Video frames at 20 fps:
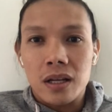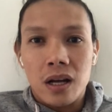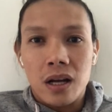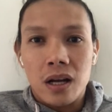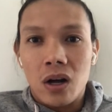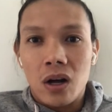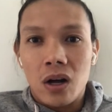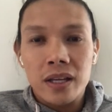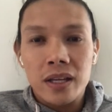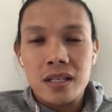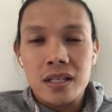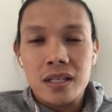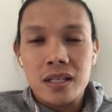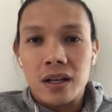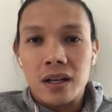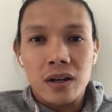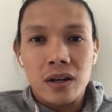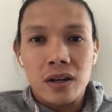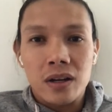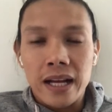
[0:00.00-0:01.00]
all these
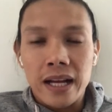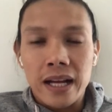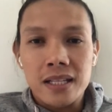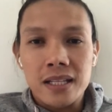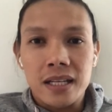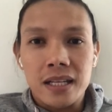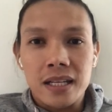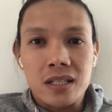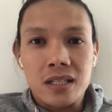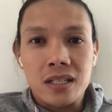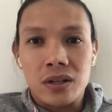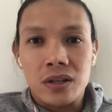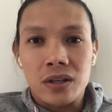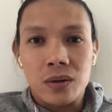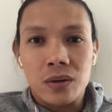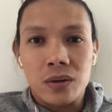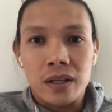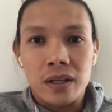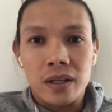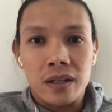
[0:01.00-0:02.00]
other entities are
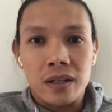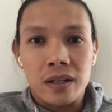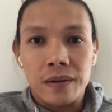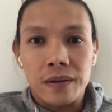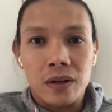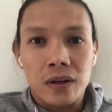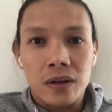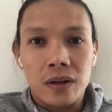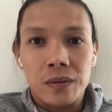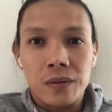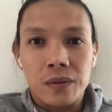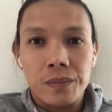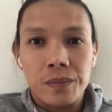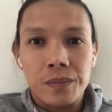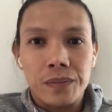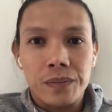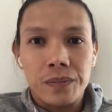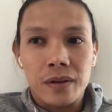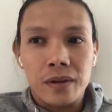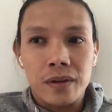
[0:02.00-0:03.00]
doing it? You know,
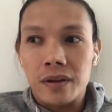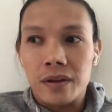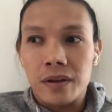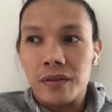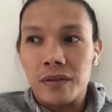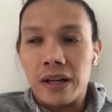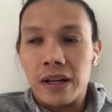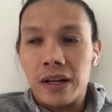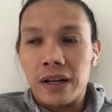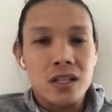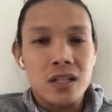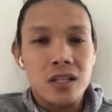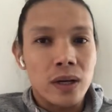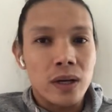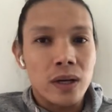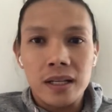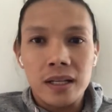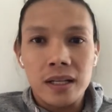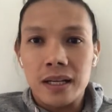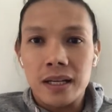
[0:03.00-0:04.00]

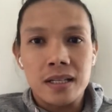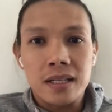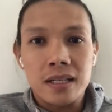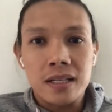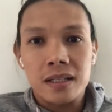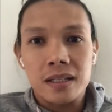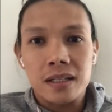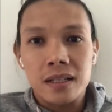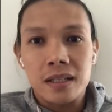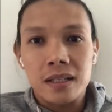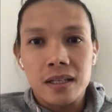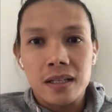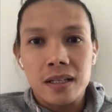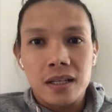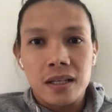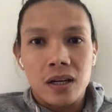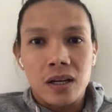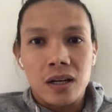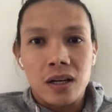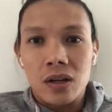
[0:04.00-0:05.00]
Venezuela does it.
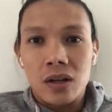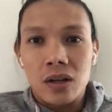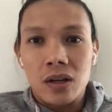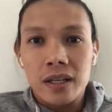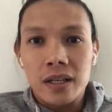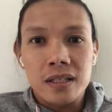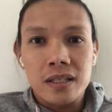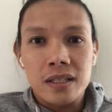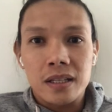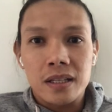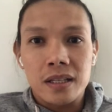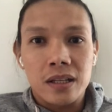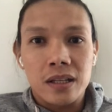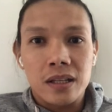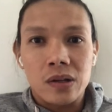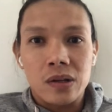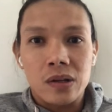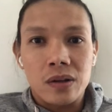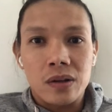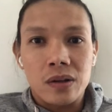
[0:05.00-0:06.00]
All these
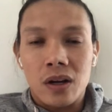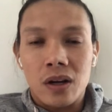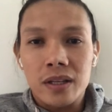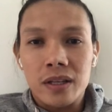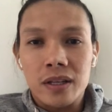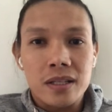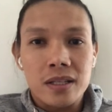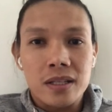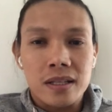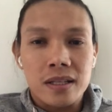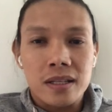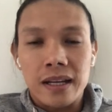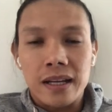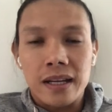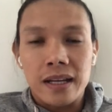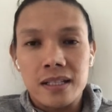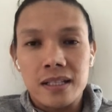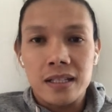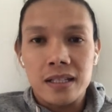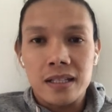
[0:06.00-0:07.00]

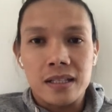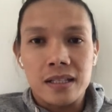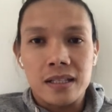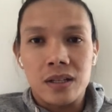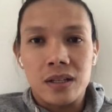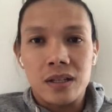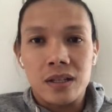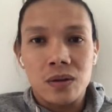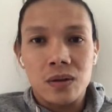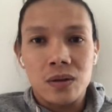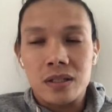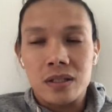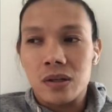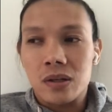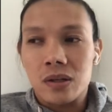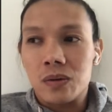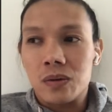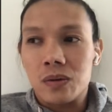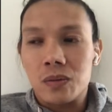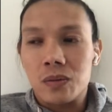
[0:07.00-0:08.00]
entities, they do it.
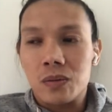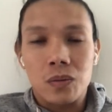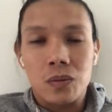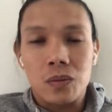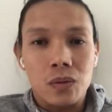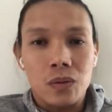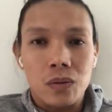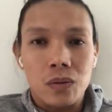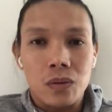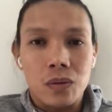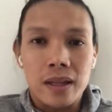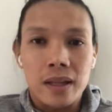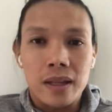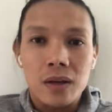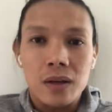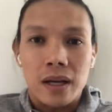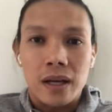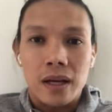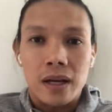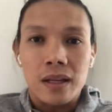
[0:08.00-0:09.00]
So I
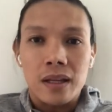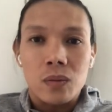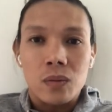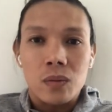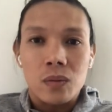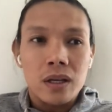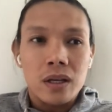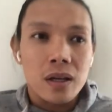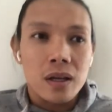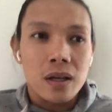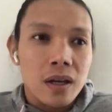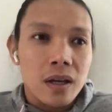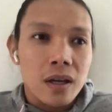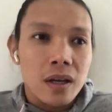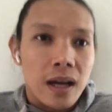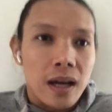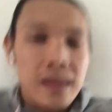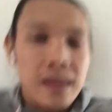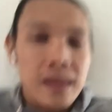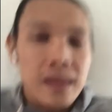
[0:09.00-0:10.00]
think
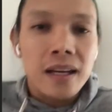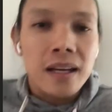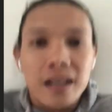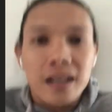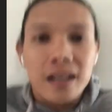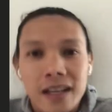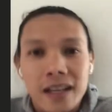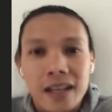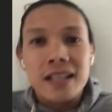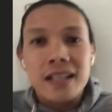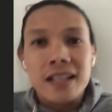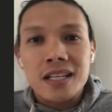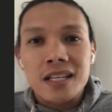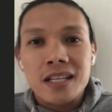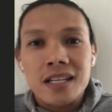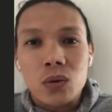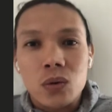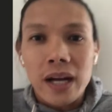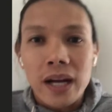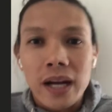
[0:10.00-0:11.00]
it's
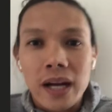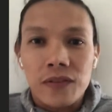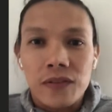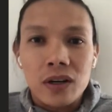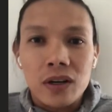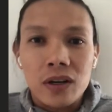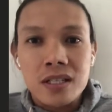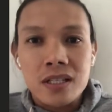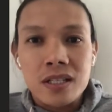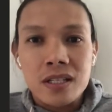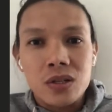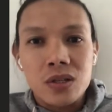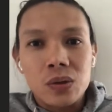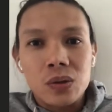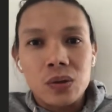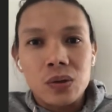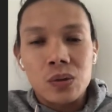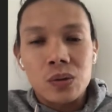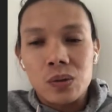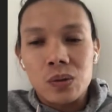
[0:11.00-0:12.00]
just right for us
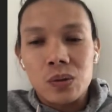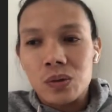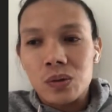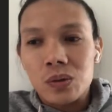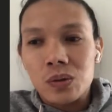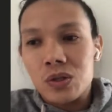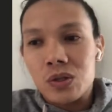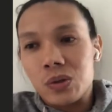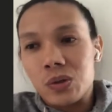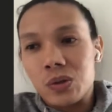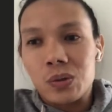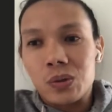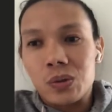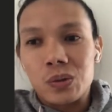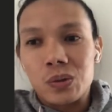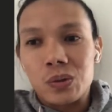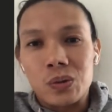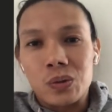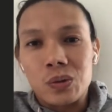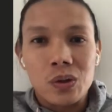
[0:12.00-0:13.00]
to
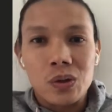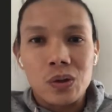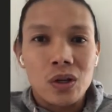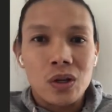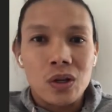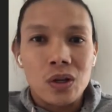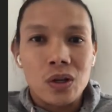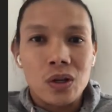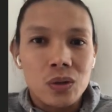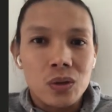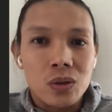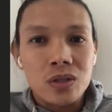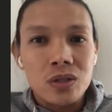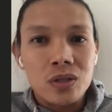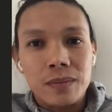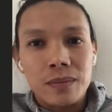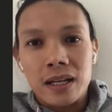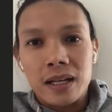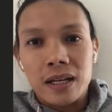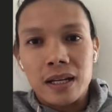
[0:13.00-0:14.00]
do
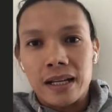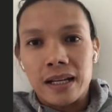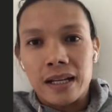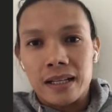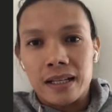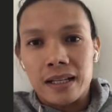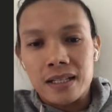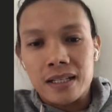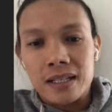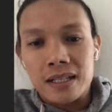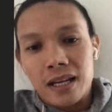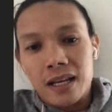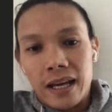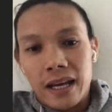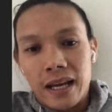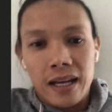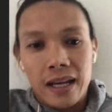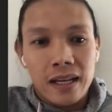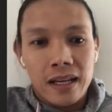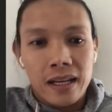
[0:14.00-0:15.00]
something like this.
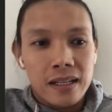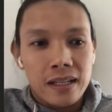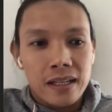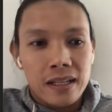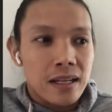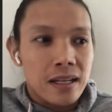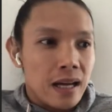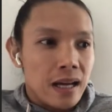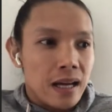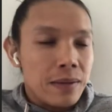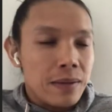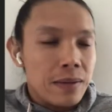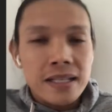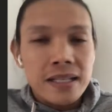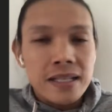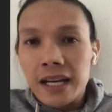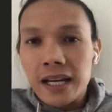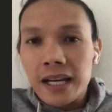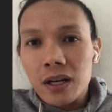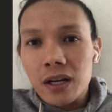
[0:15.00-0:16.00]
And I'm not
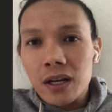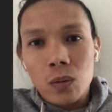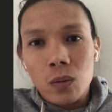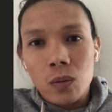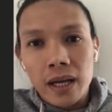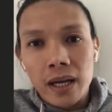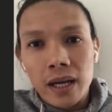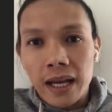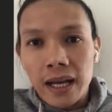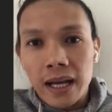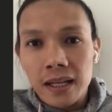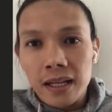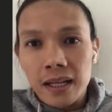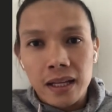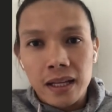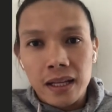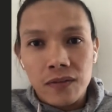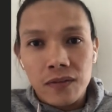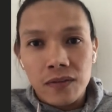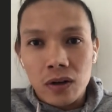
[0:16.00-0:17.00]
taking away
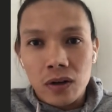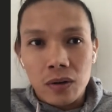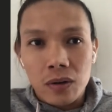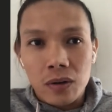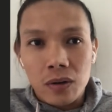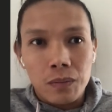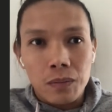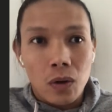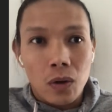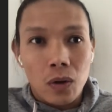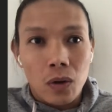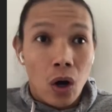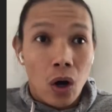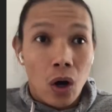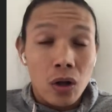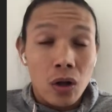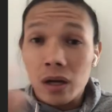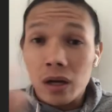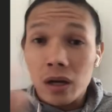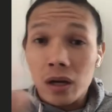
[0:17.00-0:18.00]
anything from
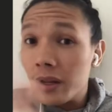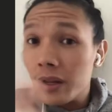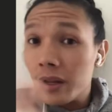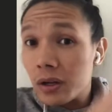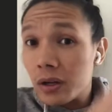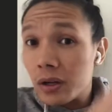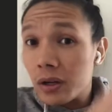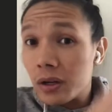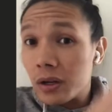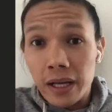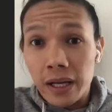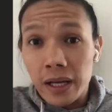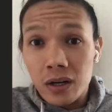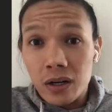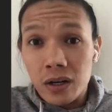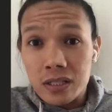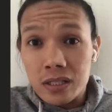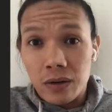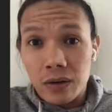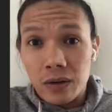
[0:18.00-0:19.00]
all the other
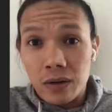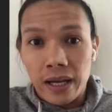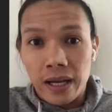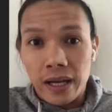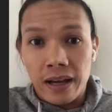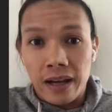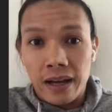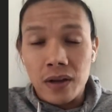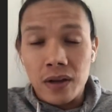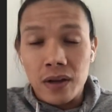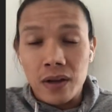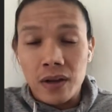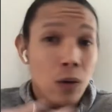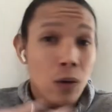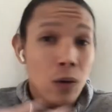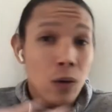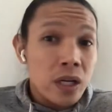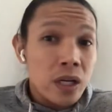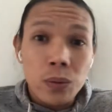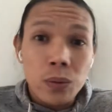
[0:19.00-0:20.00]
competitors that we have. I
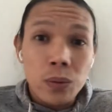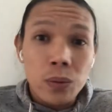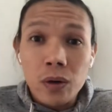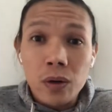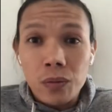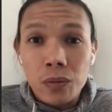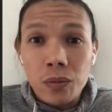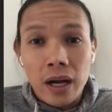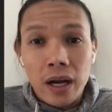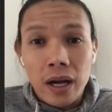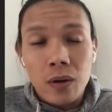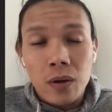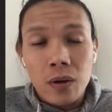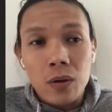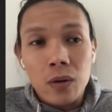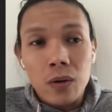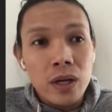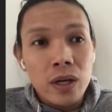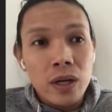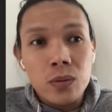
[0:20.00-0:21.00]
wish we
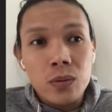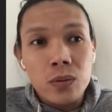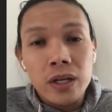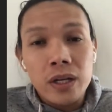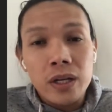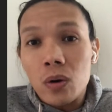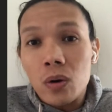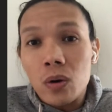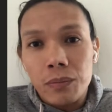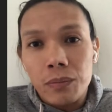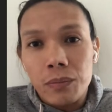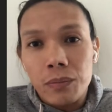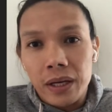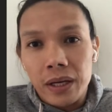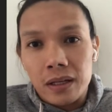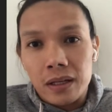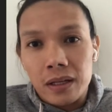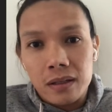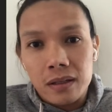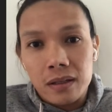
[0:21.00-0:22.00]
don't
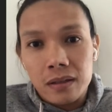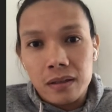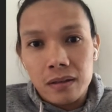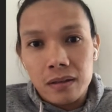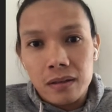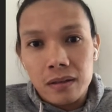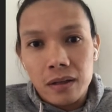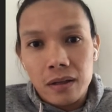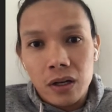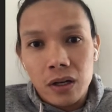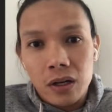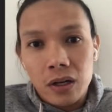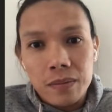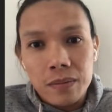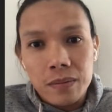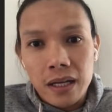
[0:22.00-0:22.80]
compete. You know what I'm